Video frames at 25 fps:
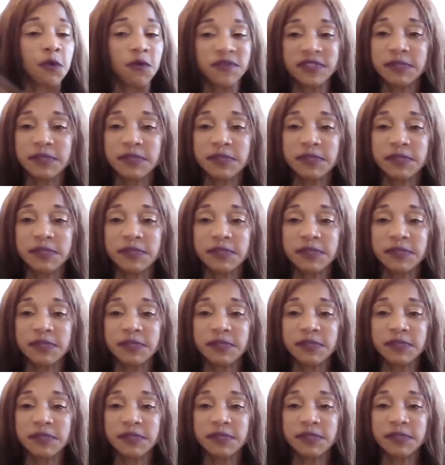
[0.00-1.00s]
it's per
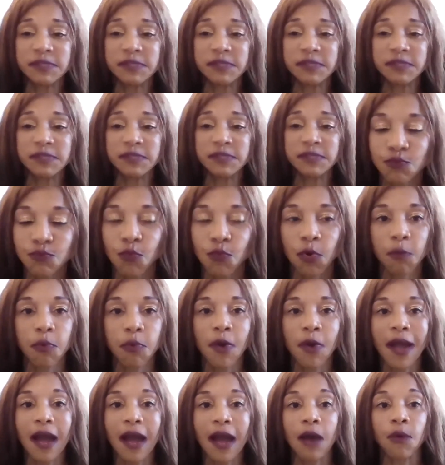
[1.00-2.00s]
hour, $2
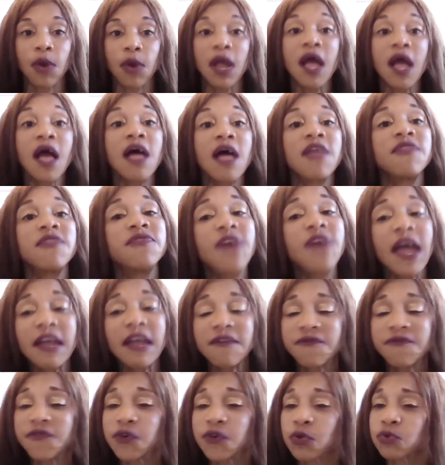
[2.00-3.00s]
more per hour,
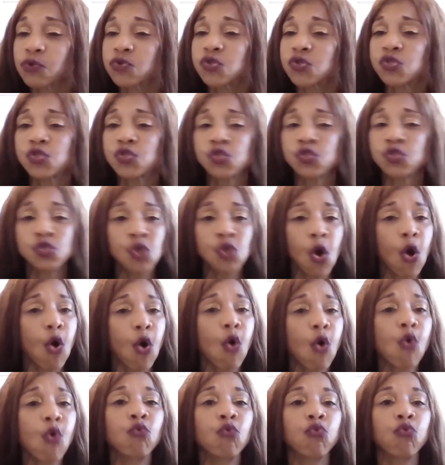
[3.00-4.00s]
they feel
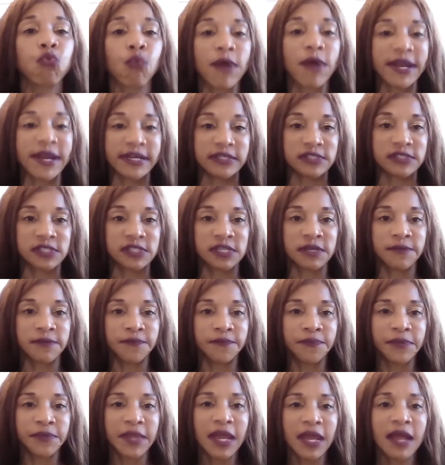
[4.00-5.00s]
so great.
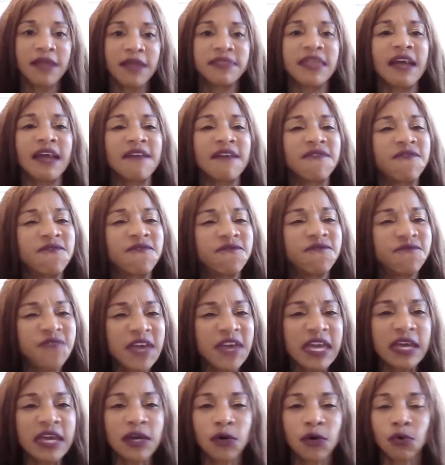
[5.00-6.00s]
They
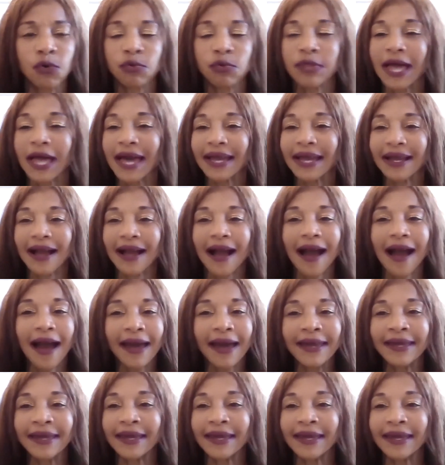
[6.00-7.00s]
feel like
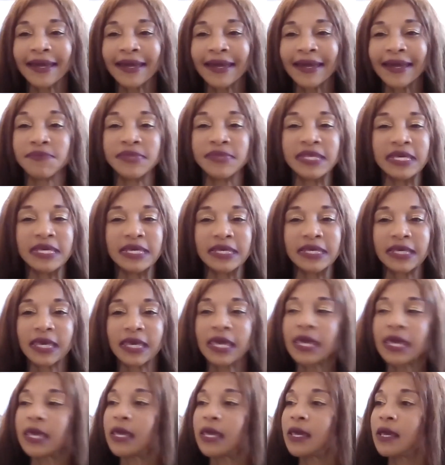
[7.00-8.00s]
I am the
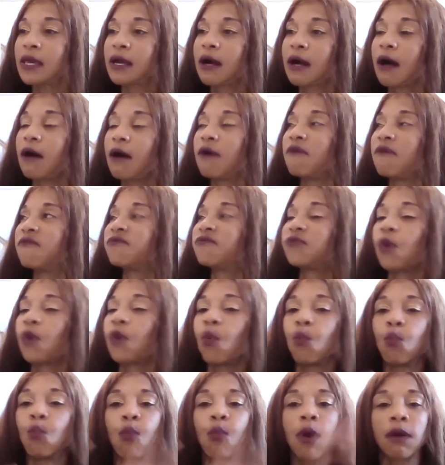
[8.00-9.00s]
king of the
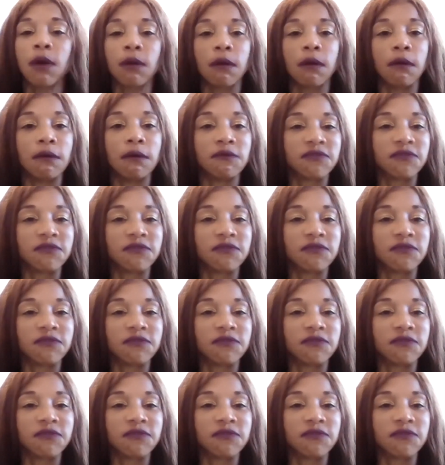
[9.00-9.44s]
world,